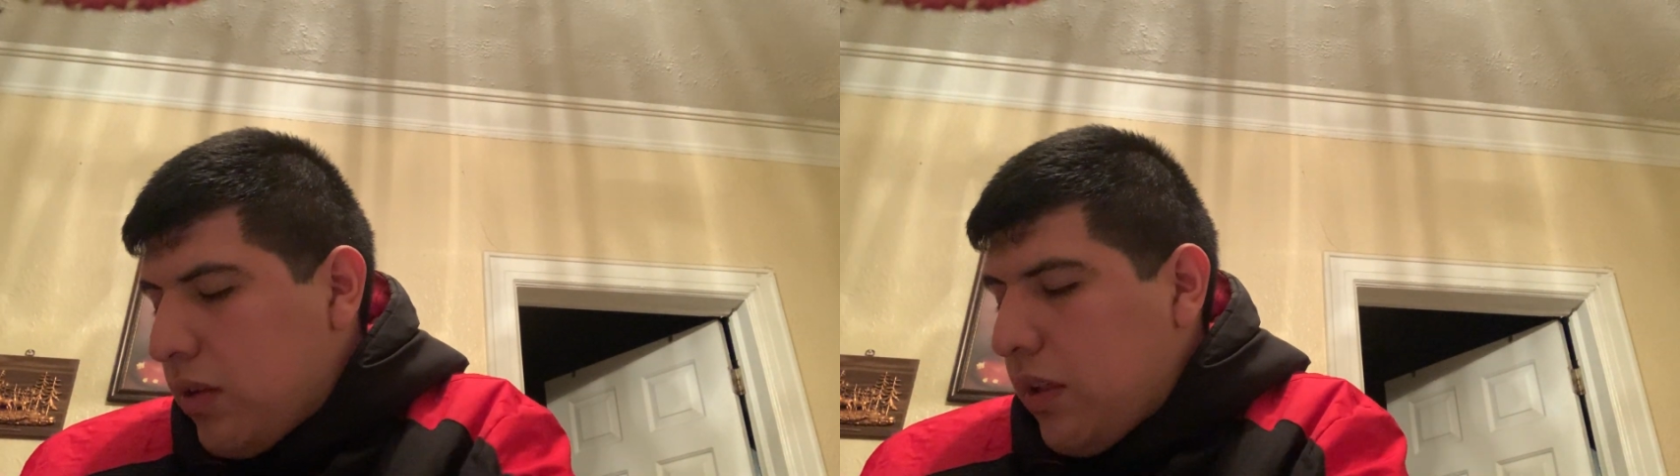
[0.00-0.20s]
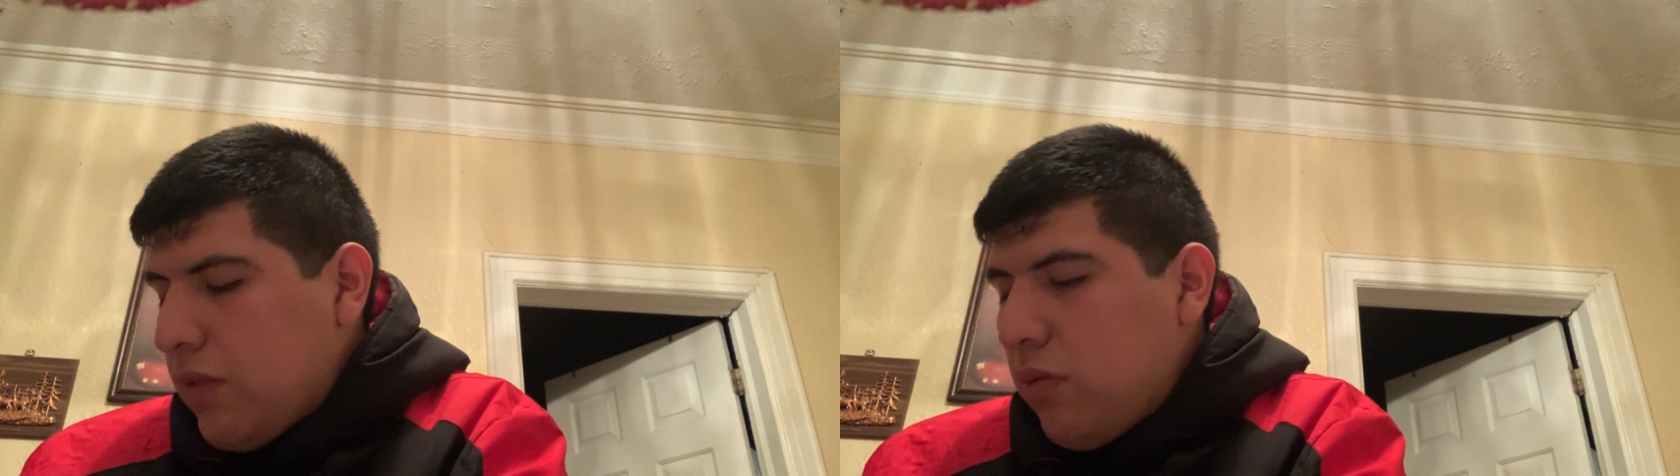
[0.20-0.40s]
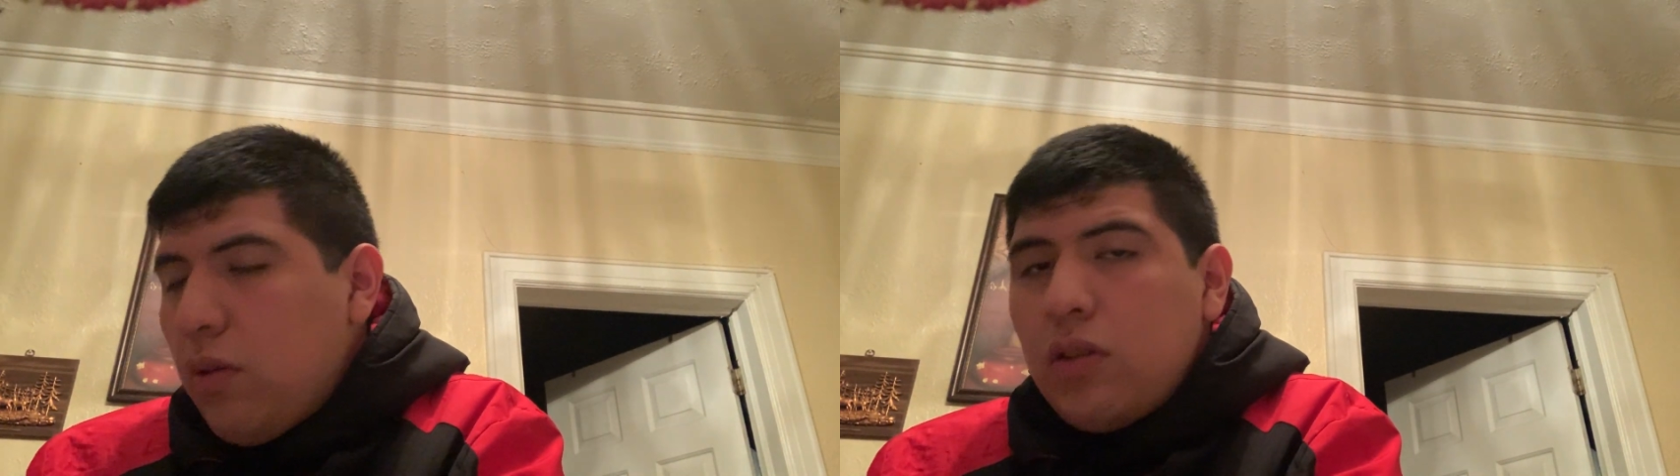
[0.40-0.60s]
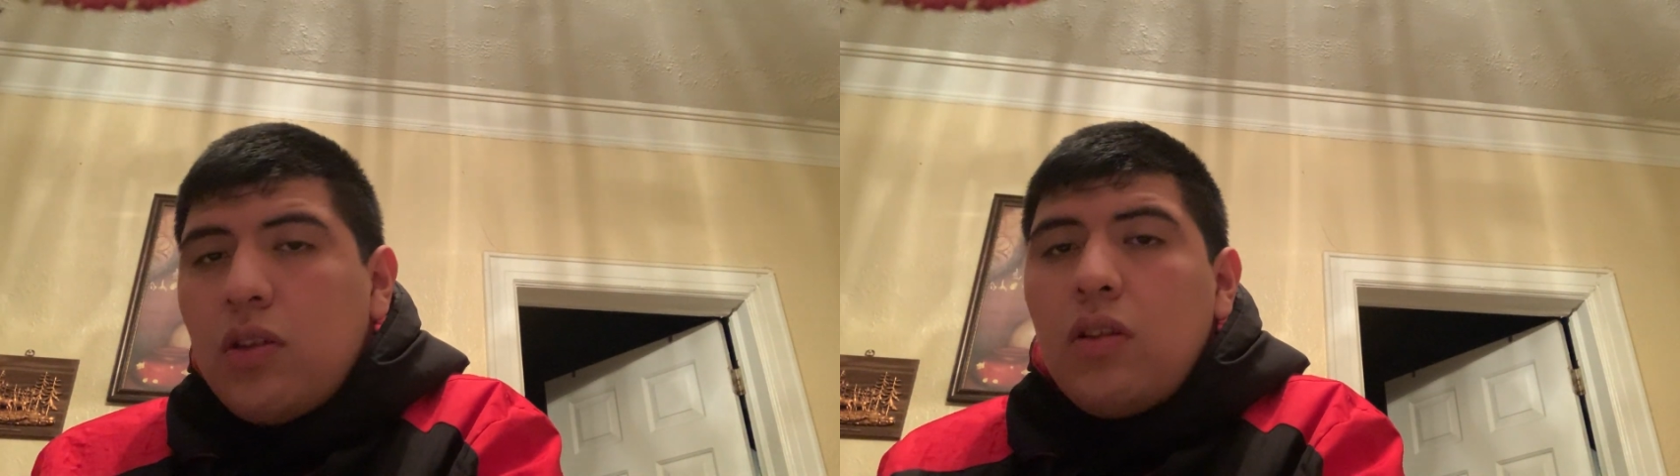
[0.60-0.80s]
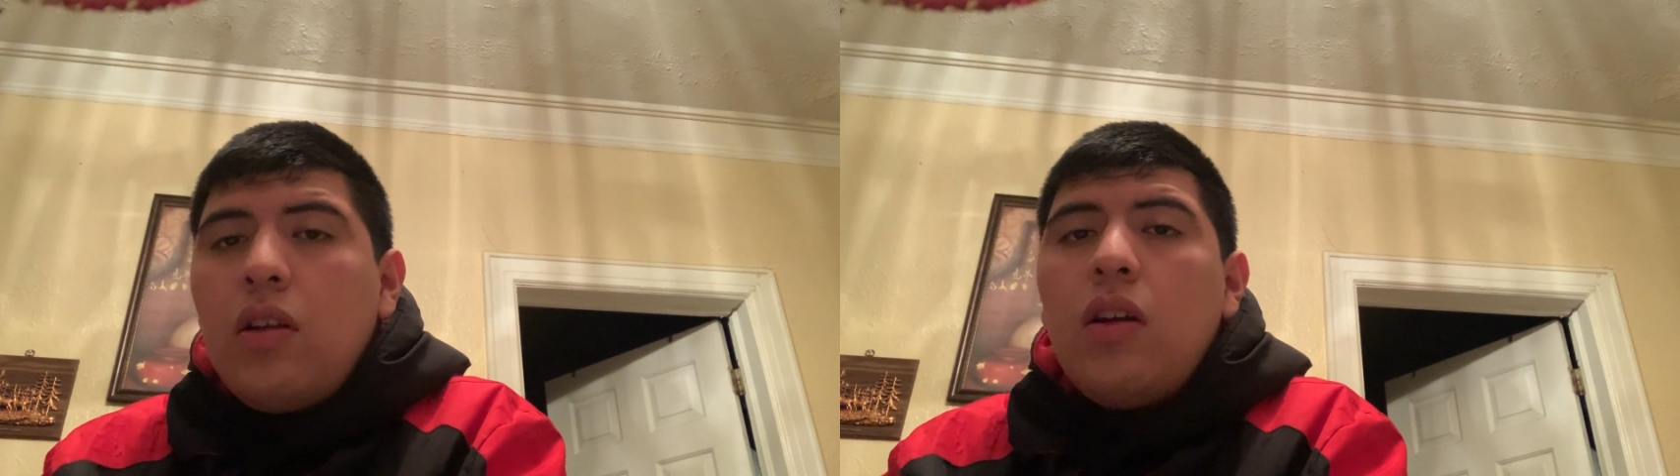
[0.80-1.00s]
Thanks for
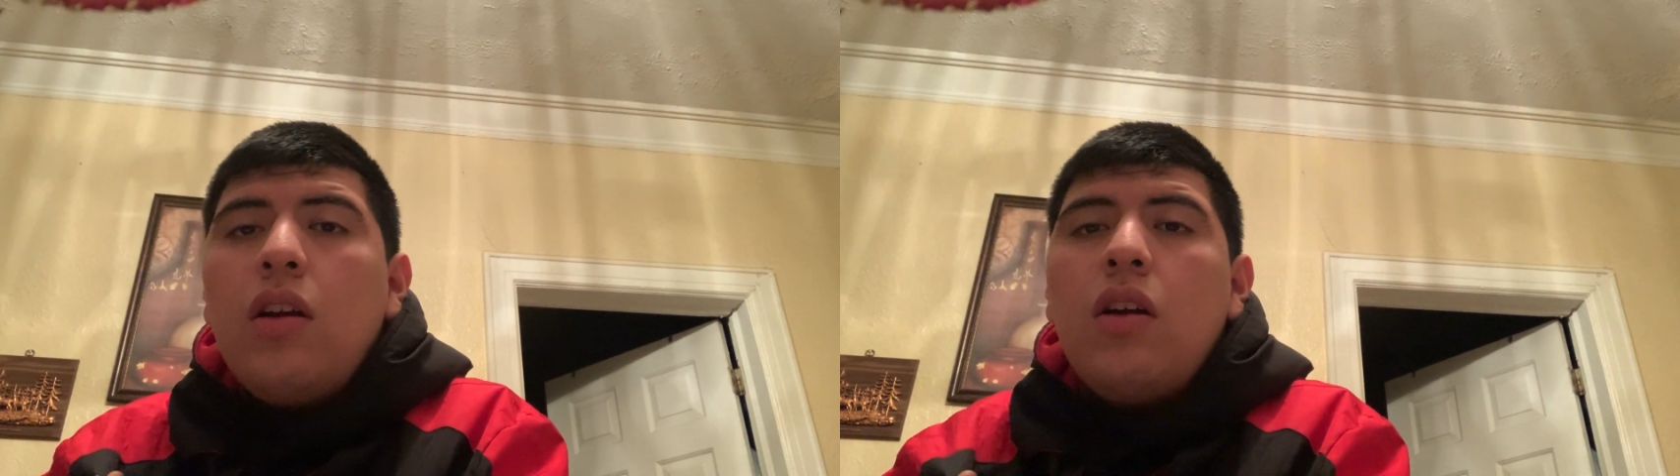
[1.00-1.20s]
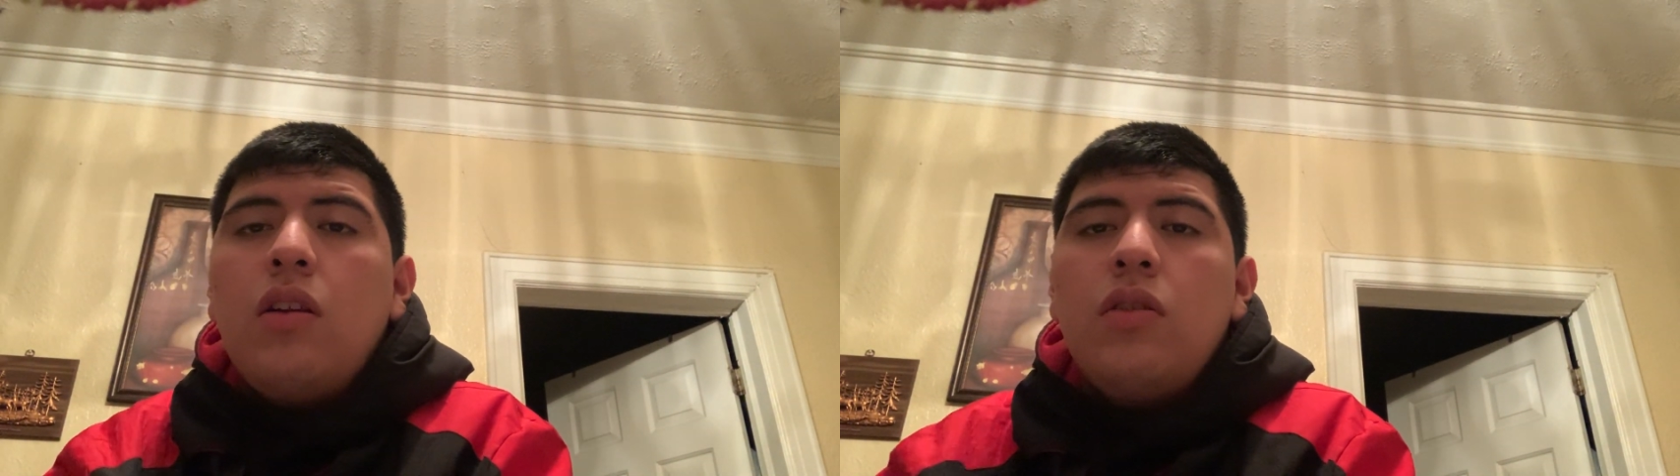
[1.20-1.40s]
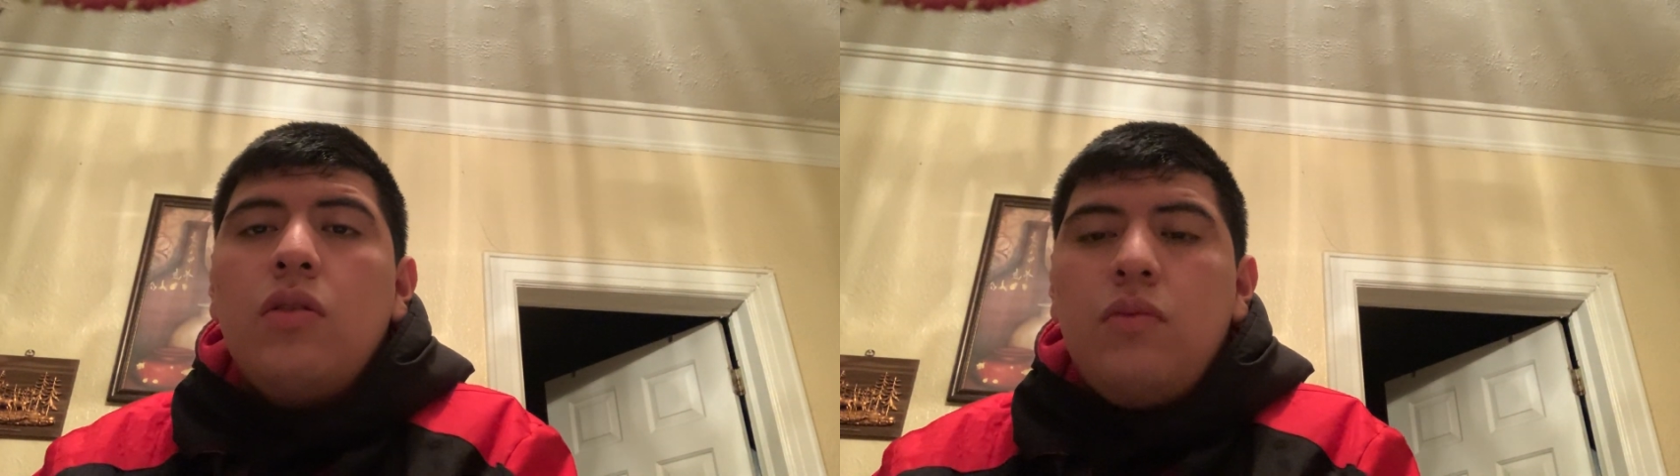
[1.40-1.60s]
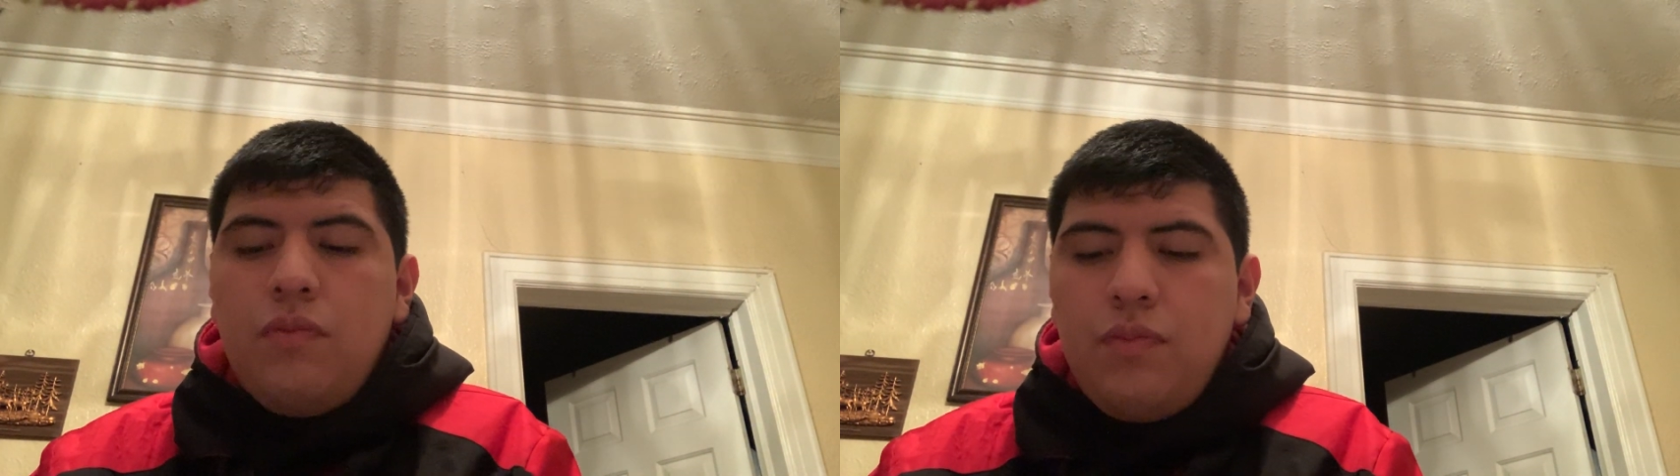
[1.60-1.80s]
watching the